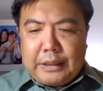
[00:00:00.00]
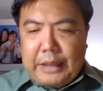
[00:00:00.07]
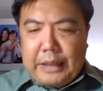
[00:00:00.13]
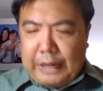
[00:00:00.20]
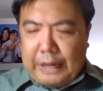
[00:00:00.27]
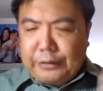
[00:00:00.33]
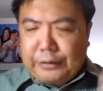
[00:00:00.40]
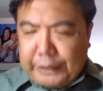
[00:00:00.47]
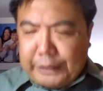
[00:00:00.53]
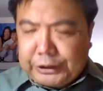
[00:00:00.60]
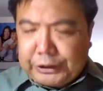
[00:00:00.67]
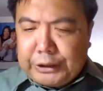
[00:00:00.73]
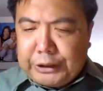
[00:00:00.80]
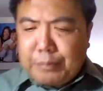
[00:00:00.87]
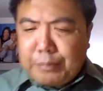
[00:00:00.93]
and
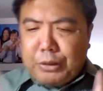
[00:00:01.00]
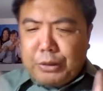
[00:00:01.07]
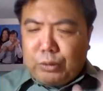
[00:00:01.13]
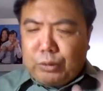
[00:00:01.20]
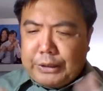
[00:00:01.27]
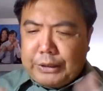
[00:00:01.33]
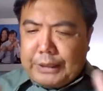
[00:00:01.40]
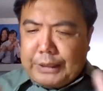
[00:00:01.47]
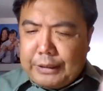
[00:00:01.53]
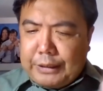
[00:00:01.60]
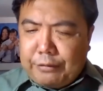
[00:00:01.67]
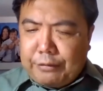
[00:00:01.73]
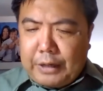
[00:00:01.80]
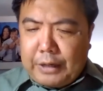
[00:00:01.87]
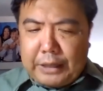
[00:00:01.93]
Resen between
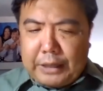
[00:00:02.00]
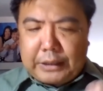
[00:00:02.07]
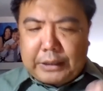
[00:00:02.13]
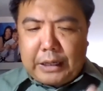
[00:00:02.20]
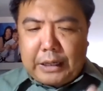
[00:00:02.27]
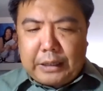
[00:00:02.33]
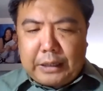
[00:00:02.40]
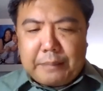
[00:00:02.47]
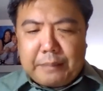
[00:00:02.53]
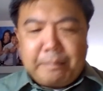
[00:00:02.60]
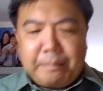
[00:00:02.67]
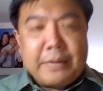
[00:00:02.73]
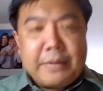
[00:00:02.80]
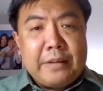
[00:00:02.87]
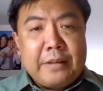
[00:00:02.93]
Nineveh and Calah,
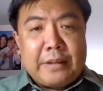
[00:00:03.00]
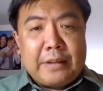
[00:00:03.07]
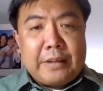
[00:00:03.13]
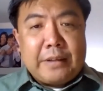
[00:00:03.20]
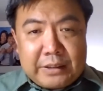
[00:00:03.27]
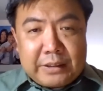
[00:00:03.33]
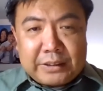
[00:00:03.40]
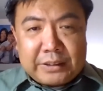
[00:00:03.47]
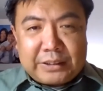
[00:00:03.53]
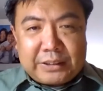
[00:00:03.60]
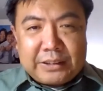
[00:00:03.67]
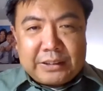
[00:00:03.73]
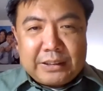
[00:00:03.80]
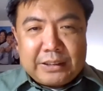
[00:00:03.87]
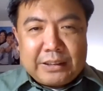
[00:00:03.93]
that
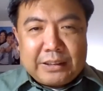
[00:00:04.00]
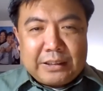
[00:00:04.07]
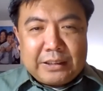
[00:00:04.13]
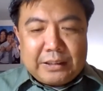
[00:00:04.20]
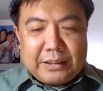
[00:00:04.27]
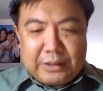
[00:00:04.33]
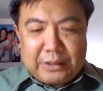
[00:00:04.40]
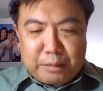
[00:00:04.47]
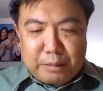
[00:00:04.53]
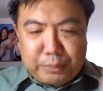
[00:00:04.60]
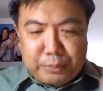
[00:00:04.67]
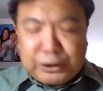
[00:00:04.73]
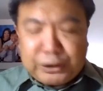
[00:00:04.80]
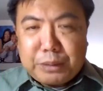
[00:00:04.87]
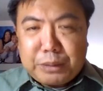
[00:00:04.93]
is the
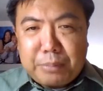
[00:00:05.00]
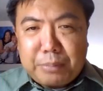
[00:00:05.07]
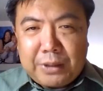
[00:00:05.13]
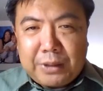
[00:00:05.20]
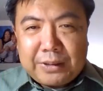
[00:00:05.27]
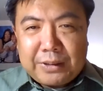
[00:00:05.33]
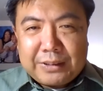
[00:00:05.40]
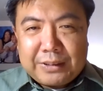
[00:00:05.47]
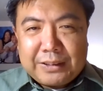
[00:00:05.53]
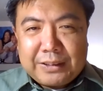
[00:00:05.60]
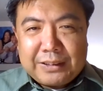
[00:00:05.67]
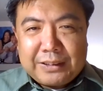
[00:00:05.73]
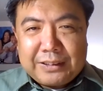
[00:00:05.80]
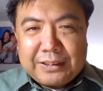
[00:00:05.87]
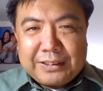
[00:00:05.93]
principal
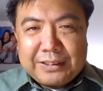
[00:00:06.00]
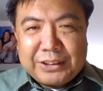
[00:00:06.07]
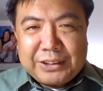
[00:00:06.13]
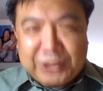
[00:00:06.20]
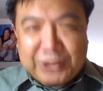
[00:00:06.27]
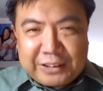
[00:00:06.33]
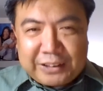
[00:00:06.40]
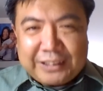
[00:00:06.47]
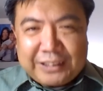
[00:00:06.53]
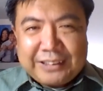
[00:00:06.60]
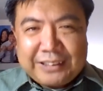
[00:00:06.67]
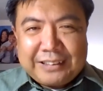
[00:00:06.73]
city.